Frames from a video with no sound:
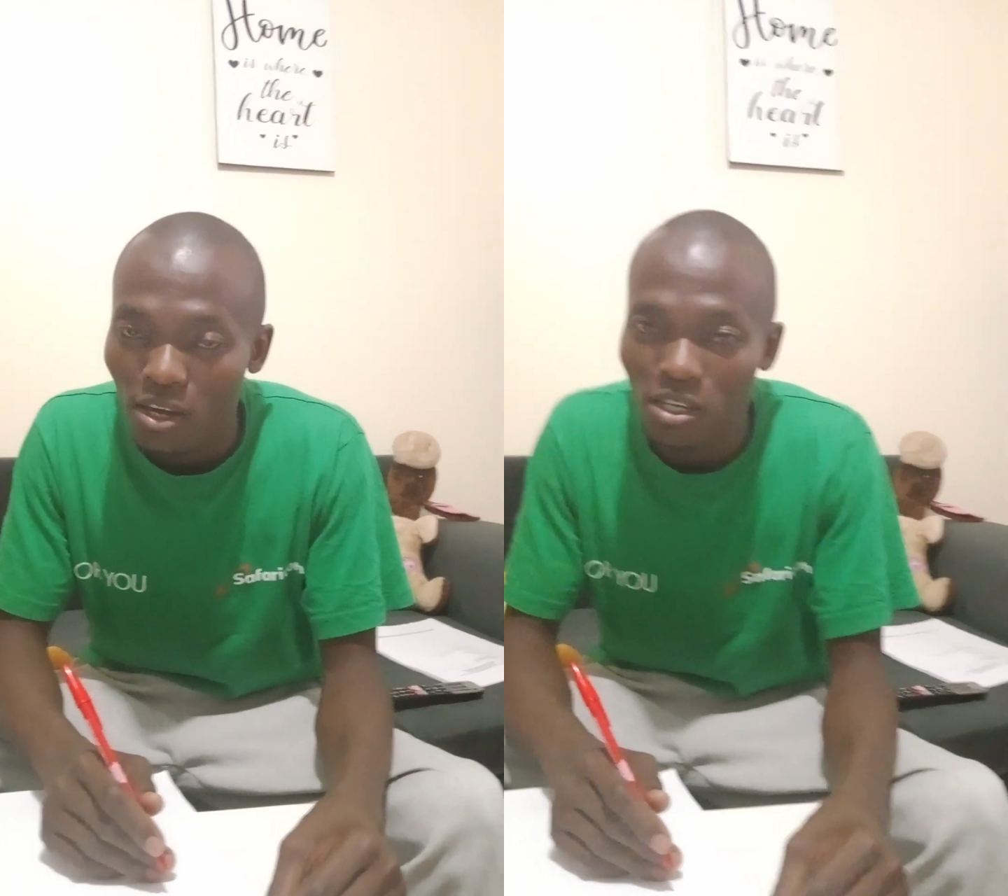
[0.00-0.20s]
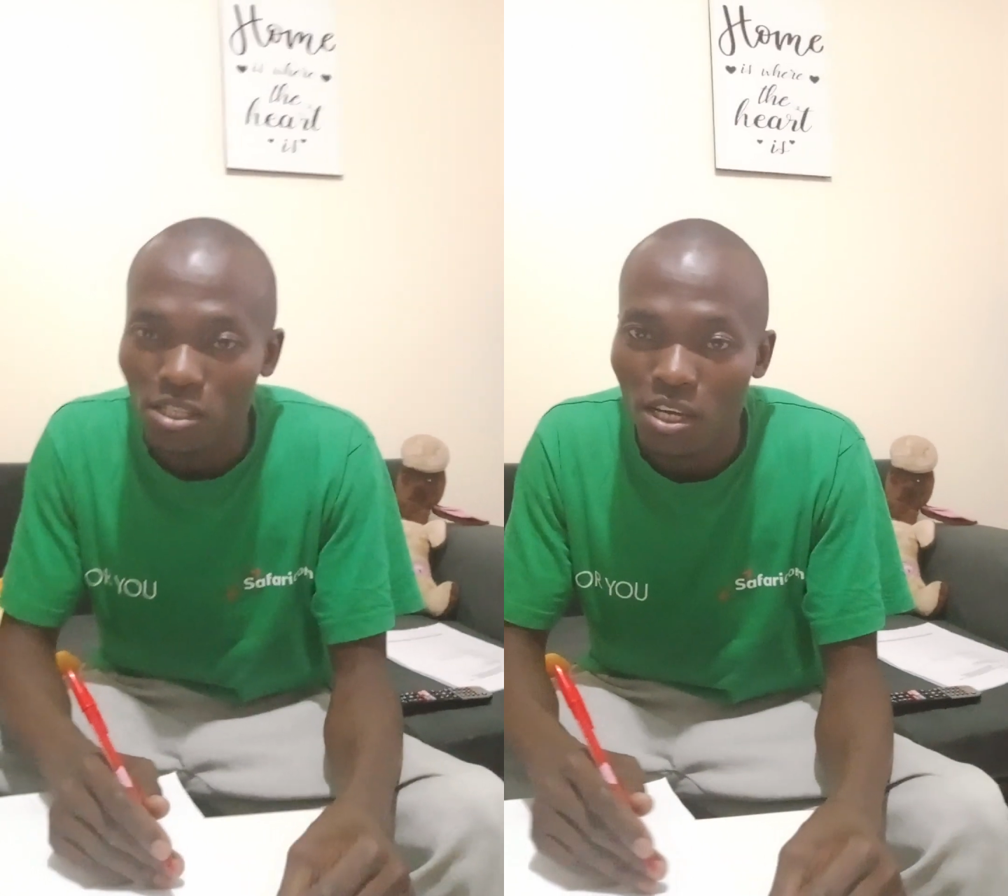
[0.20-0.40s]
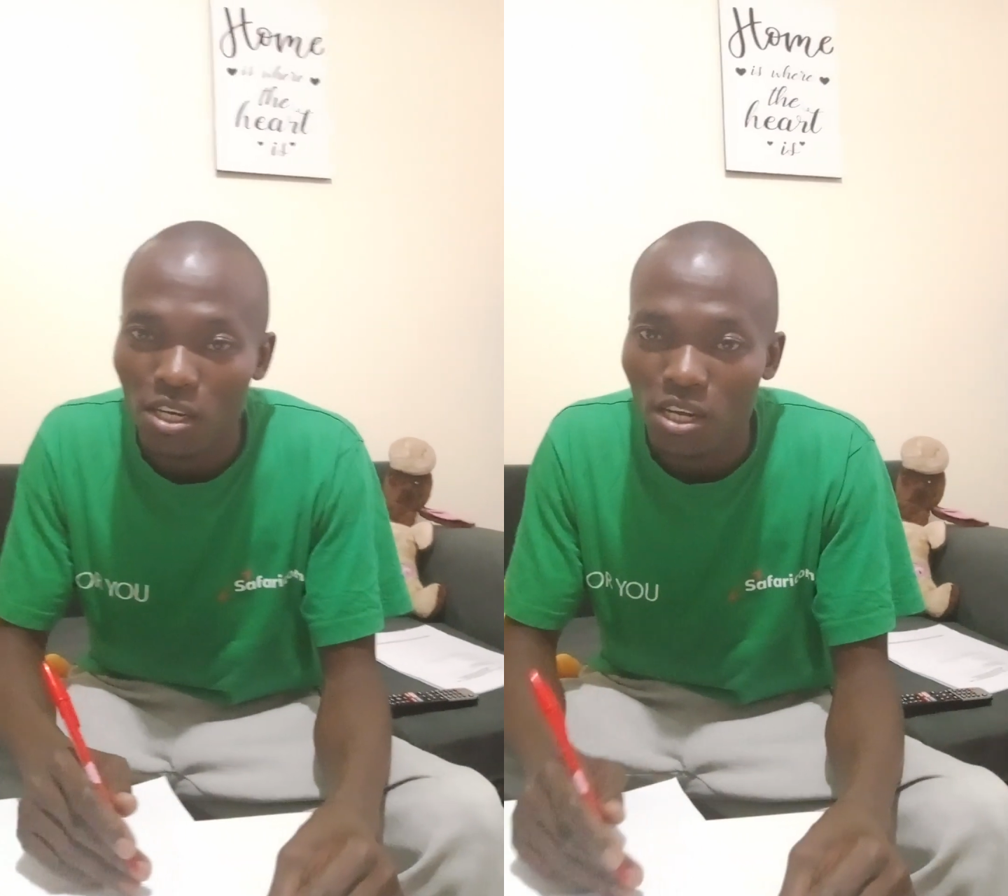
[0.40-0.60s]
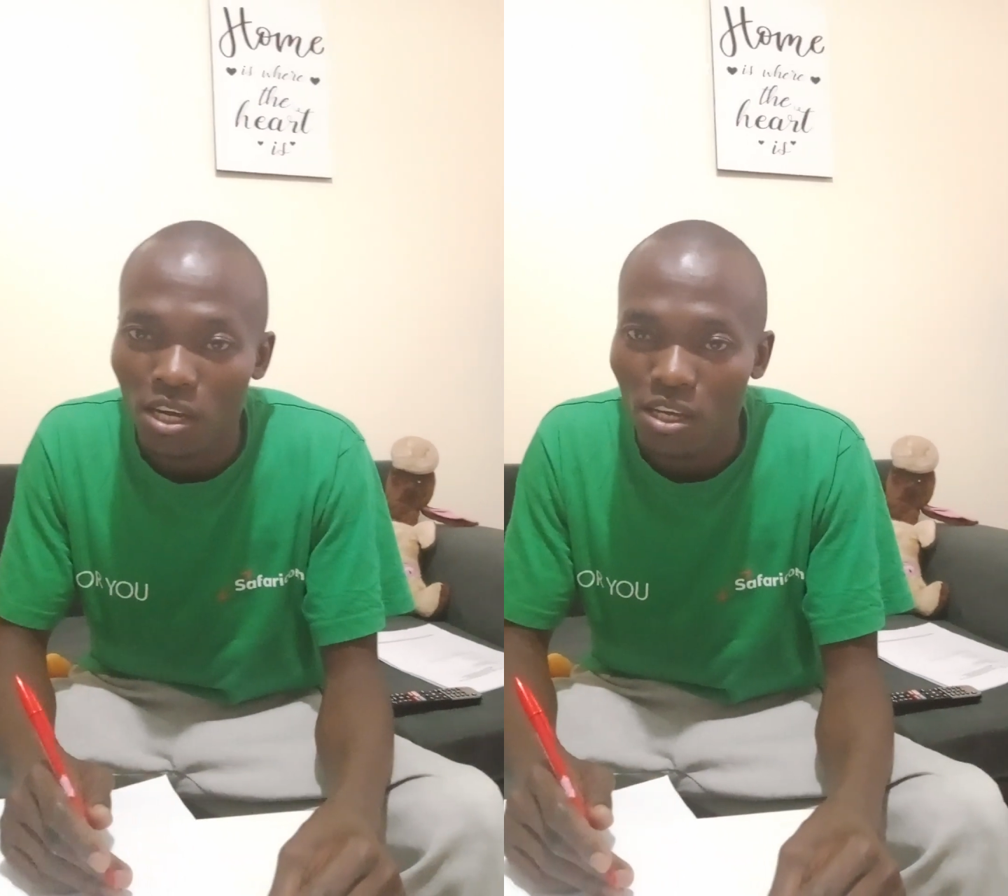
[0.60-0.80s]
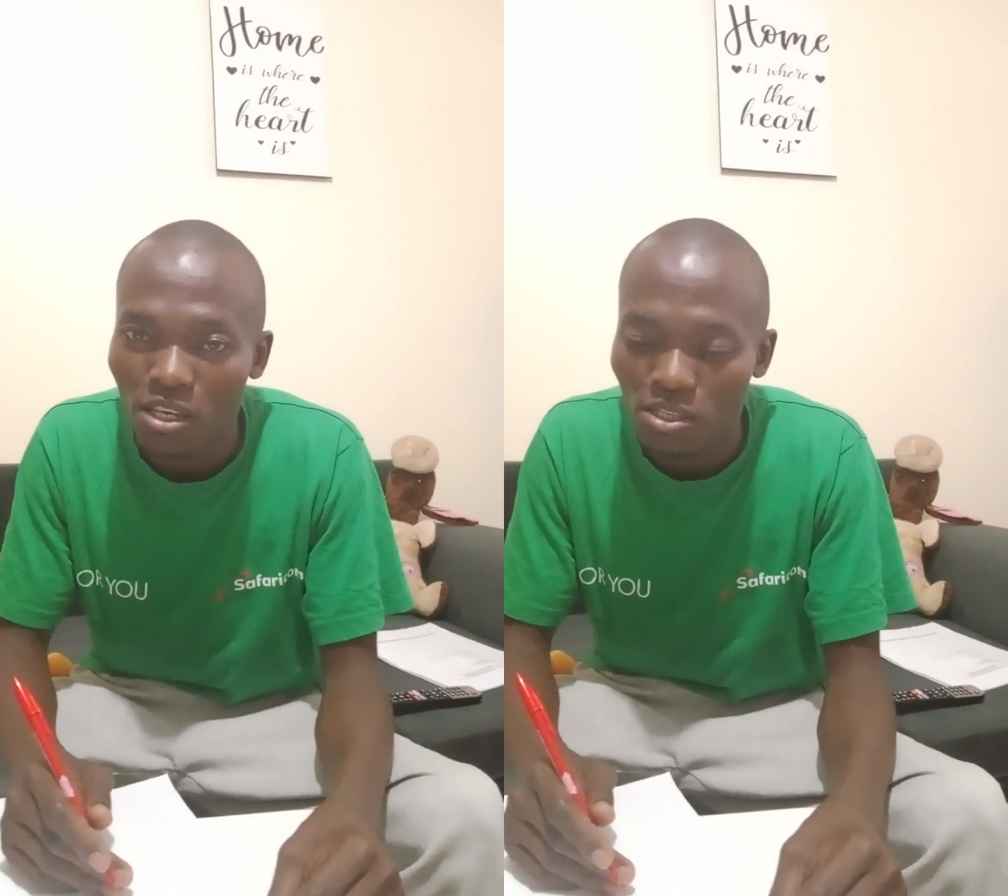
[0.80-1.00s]

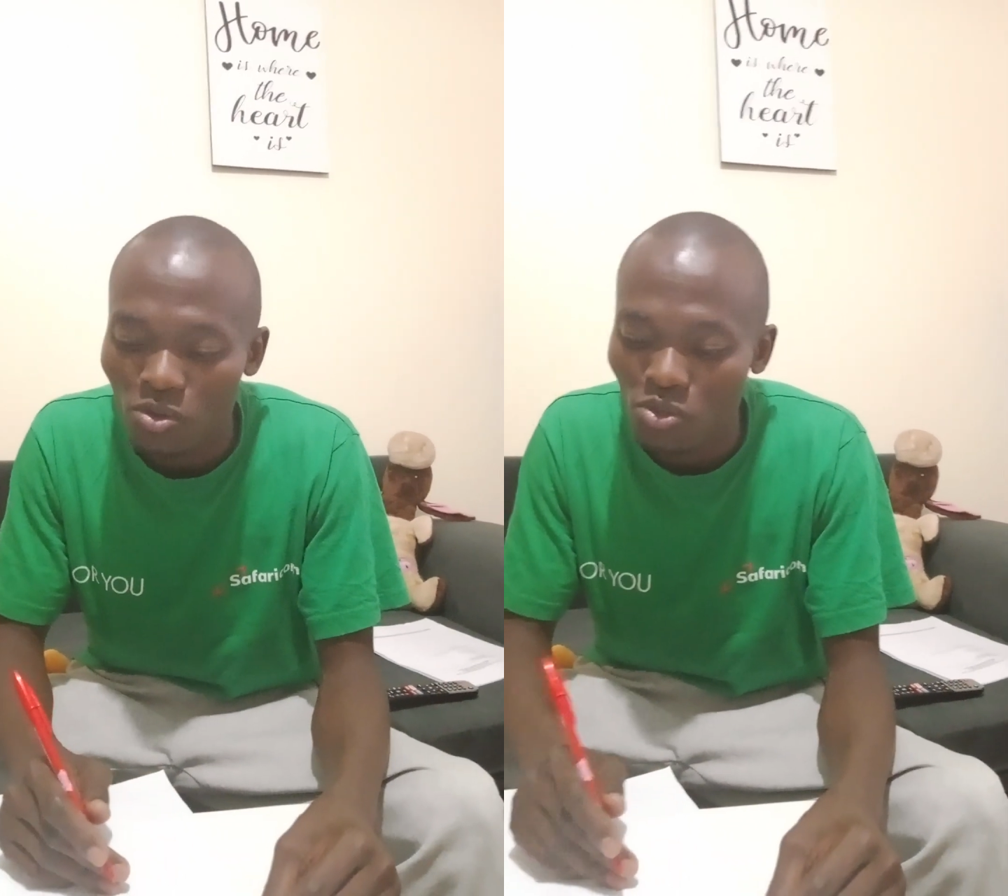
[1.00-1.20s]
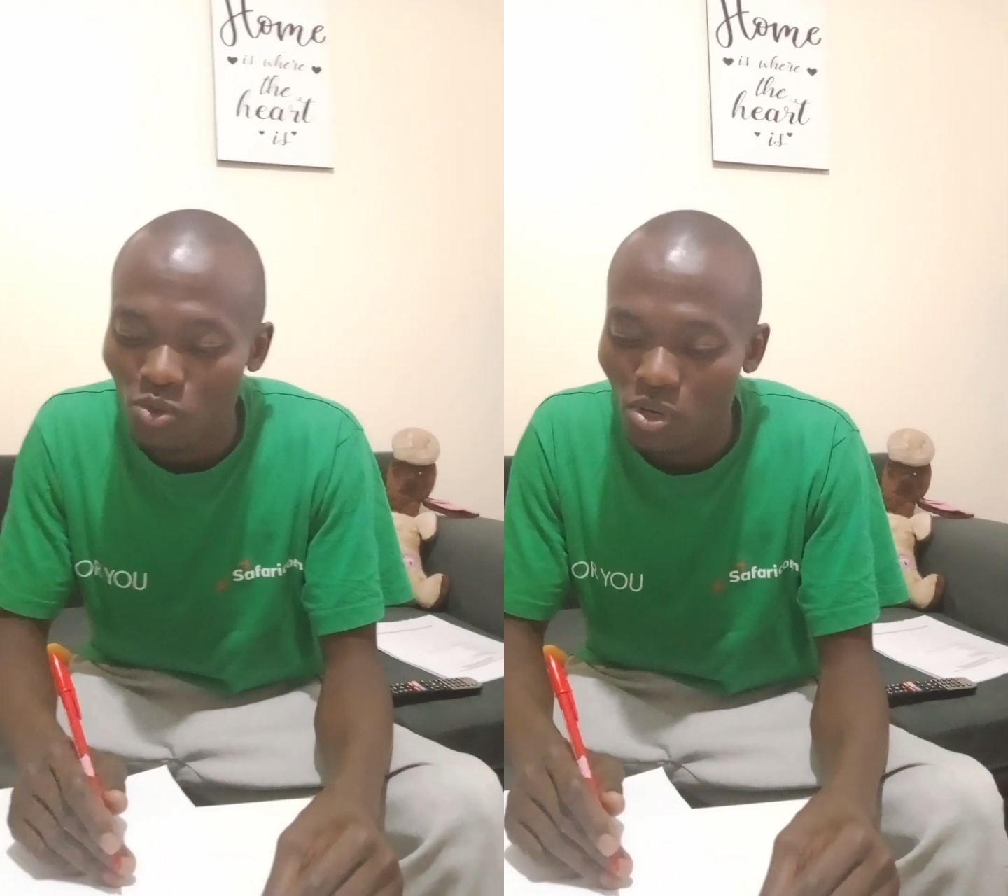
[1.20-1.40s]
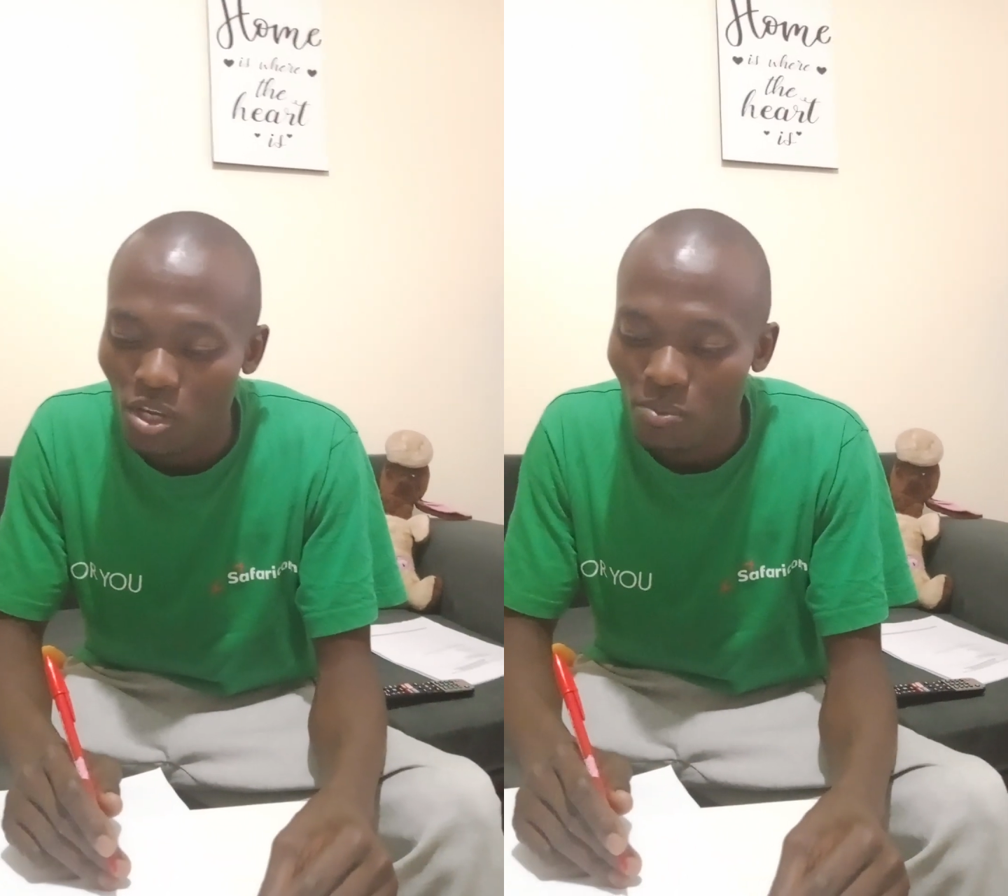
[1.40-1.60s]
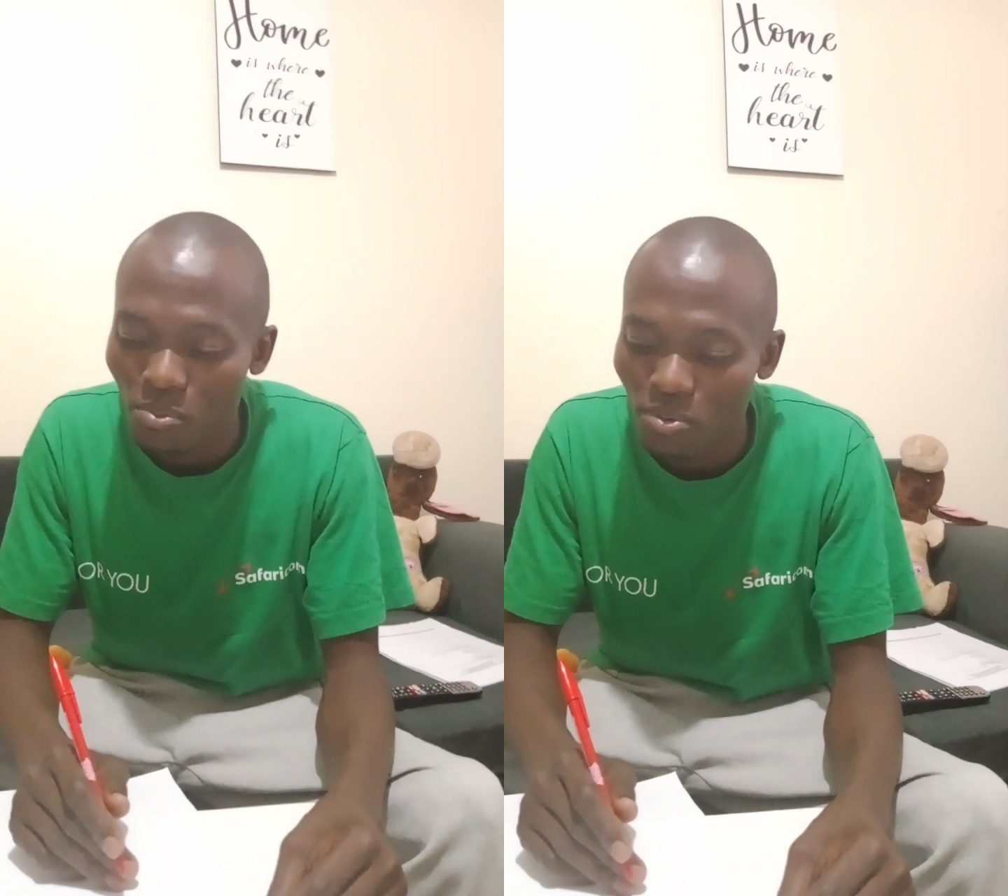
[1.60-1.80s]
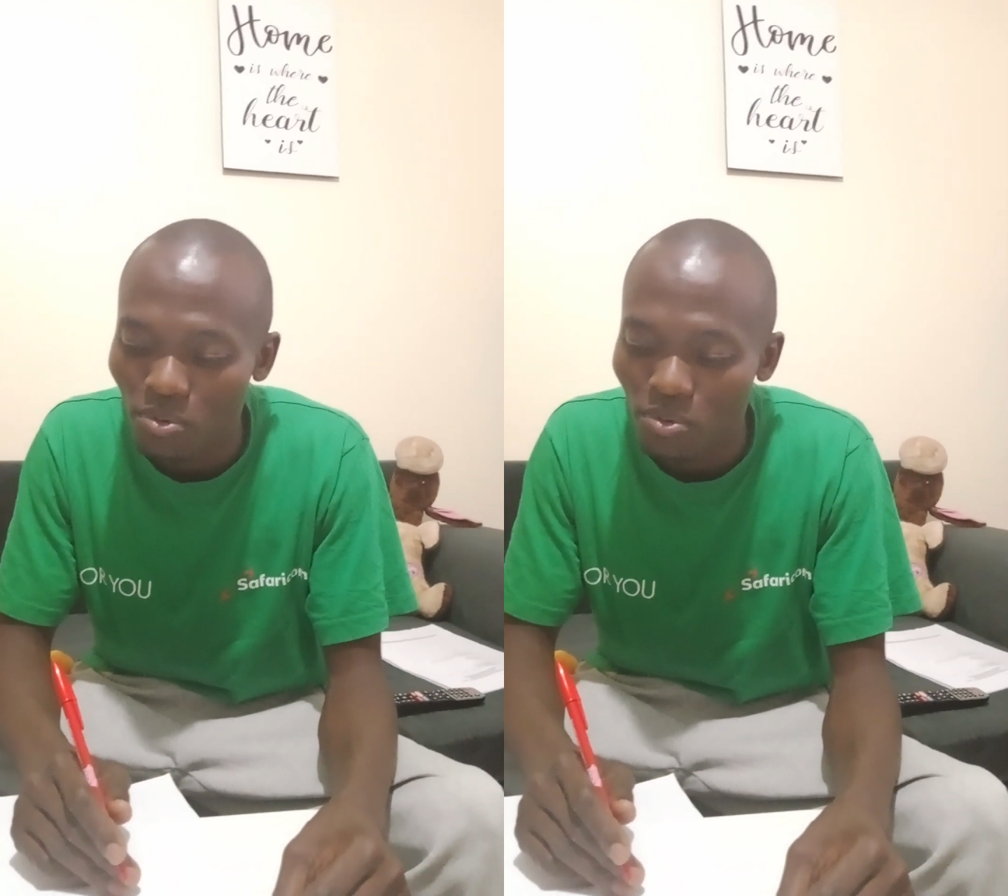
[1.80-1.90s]
Desiccator is used to keep